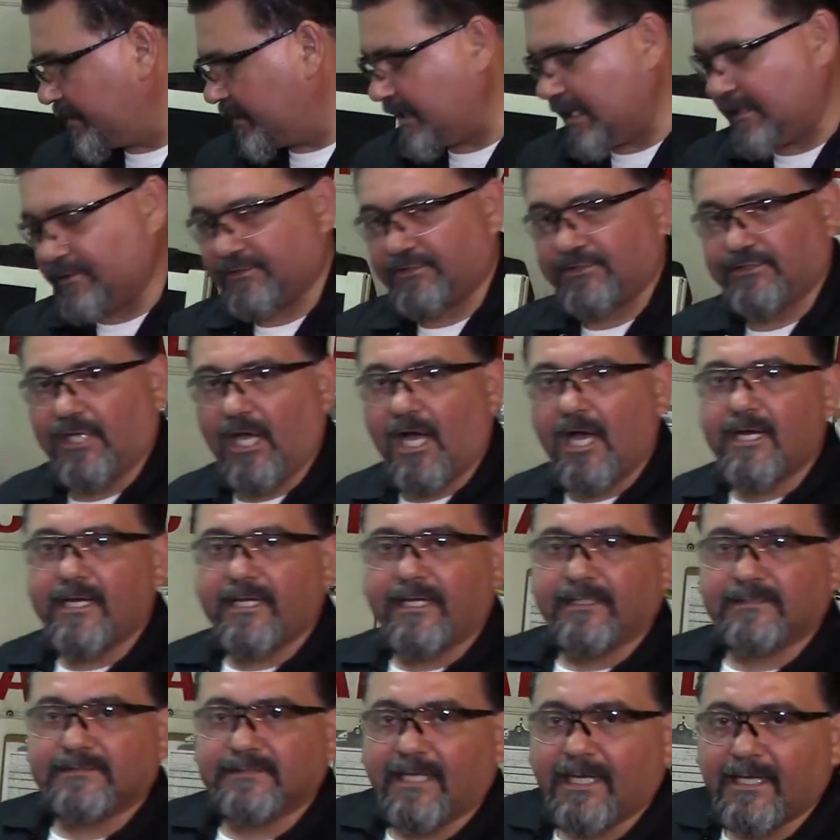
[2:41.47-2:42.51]
Now
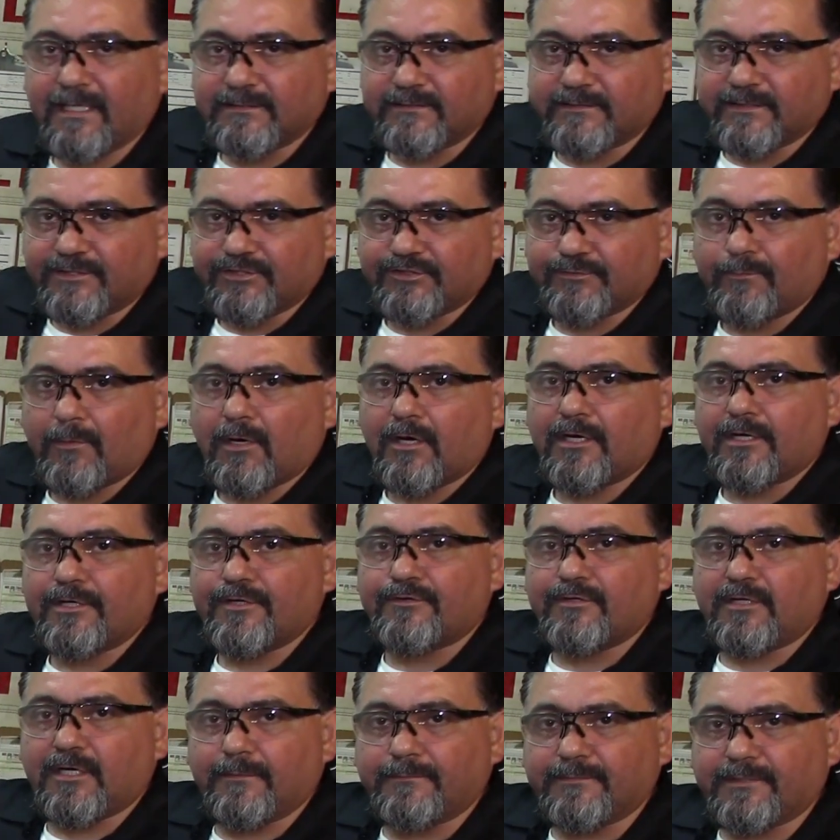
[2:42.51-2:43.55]
Sonex has a smart
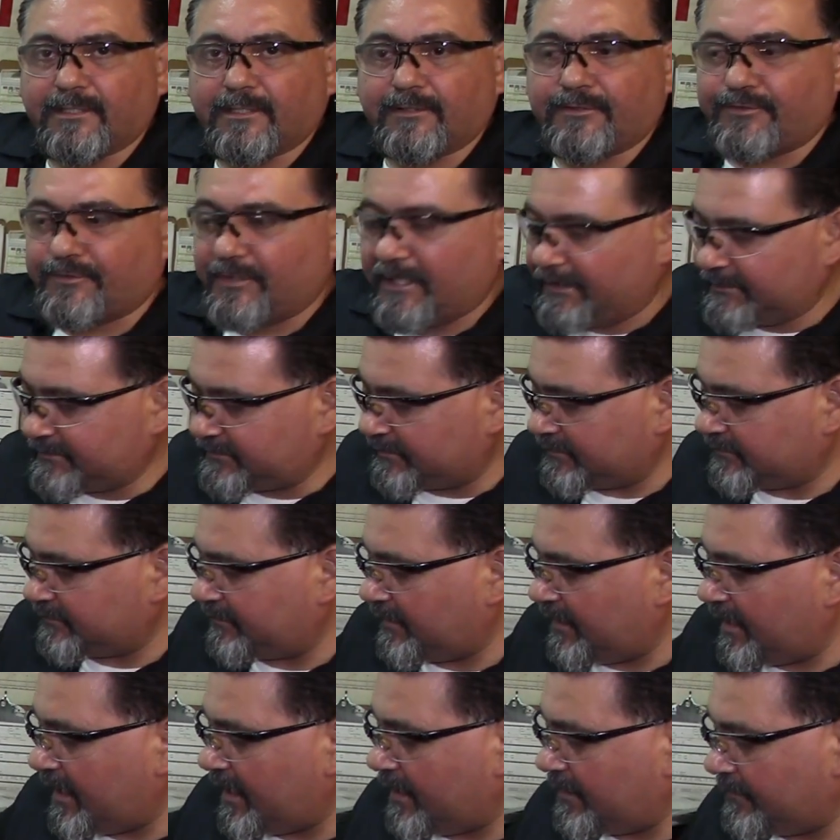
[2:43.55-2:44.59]
drum that addresses
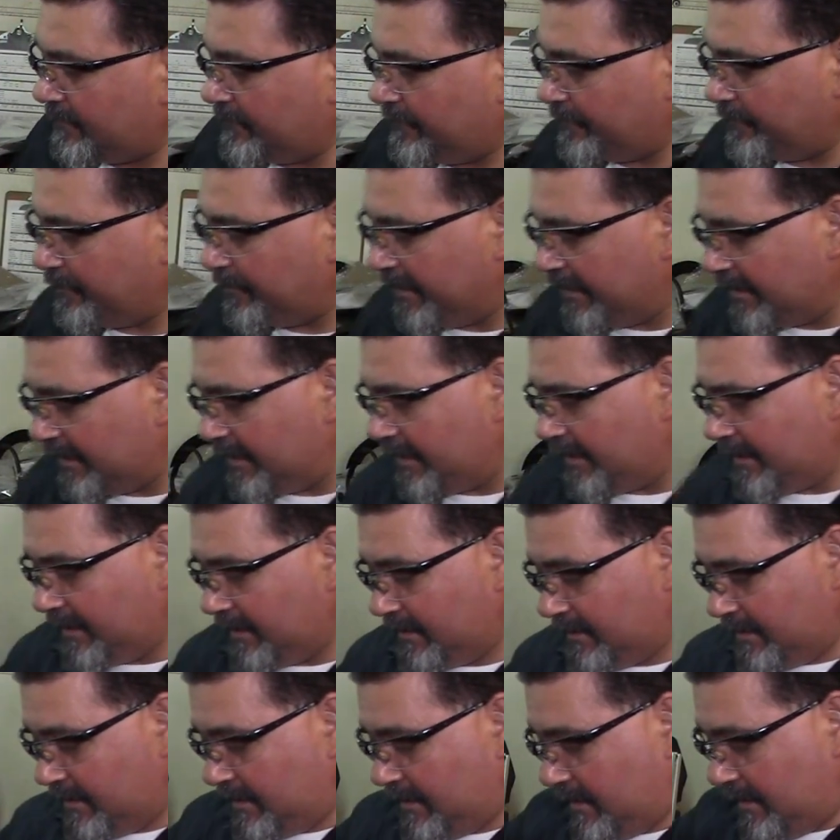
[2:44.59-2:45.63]
that, but
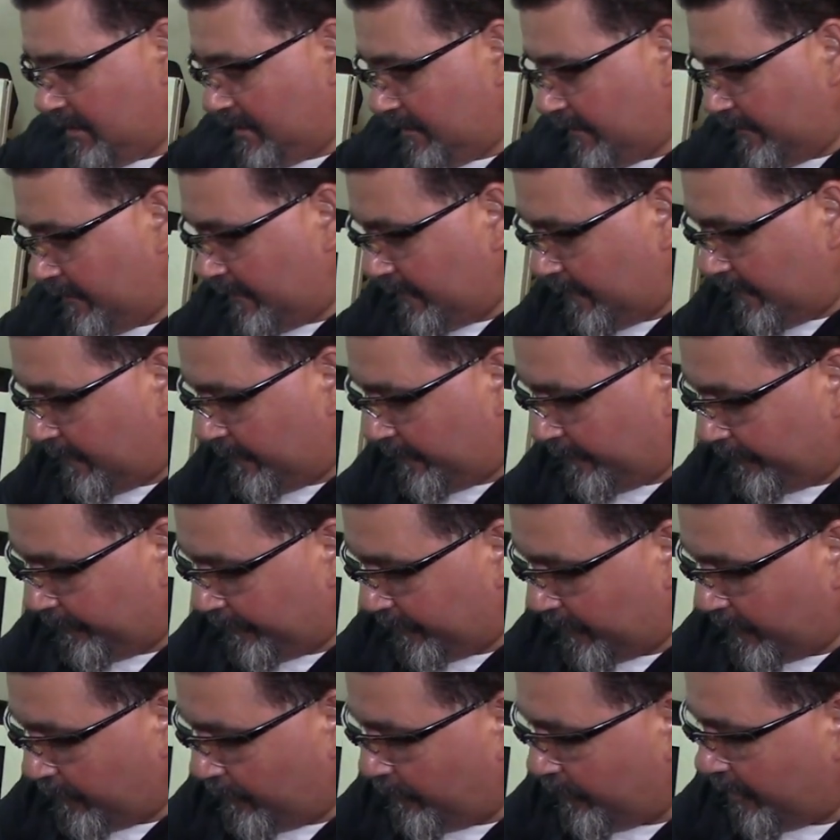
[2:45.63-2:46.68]

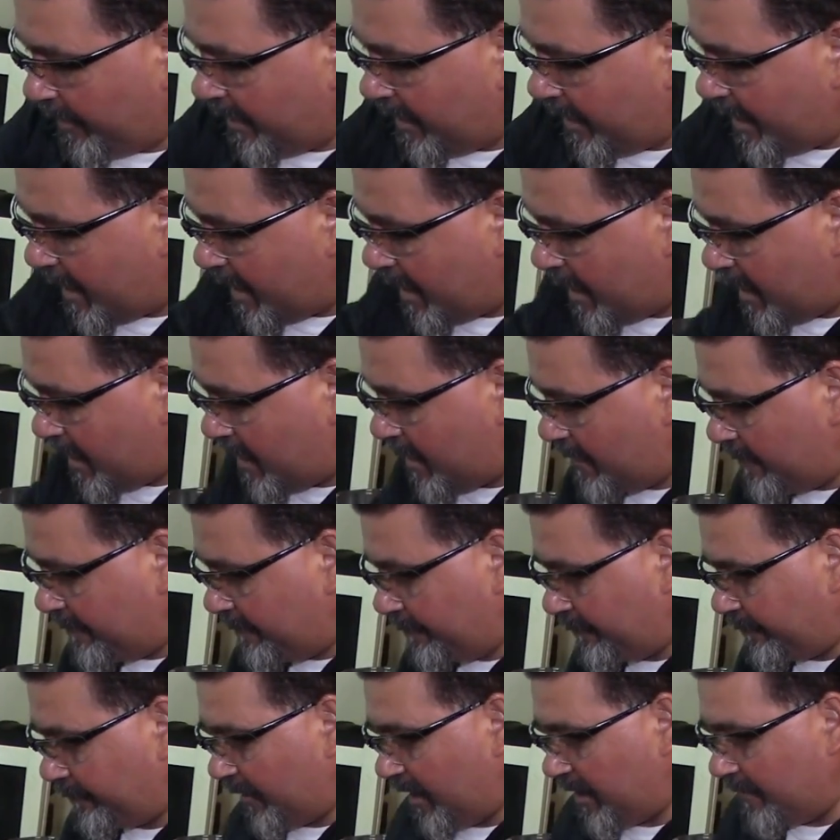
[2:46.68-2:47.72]
we have
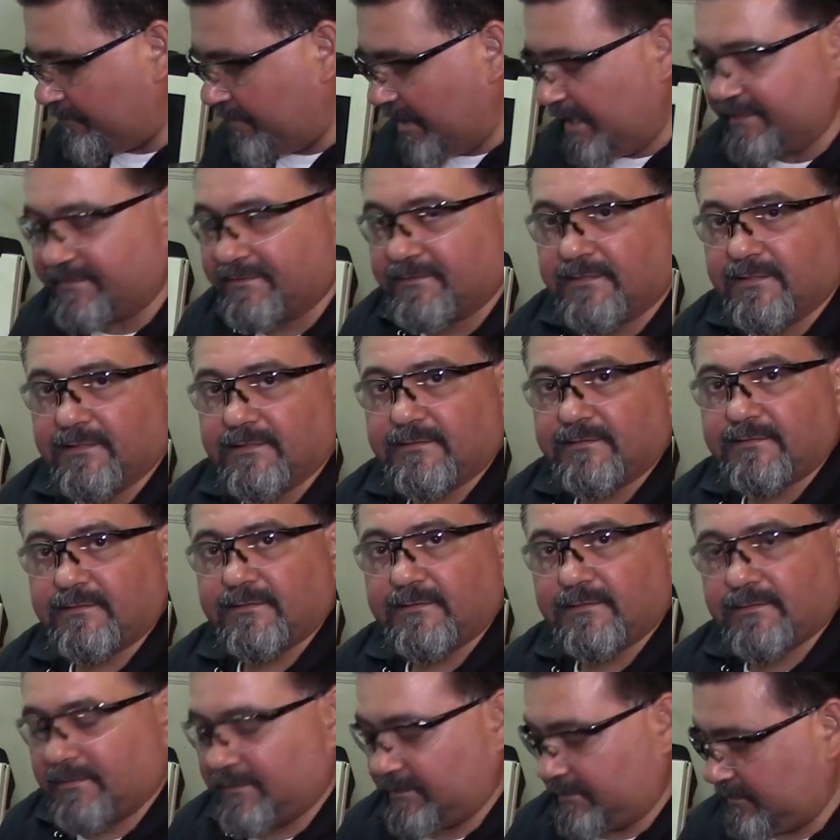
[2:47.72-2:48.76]
Raybestos.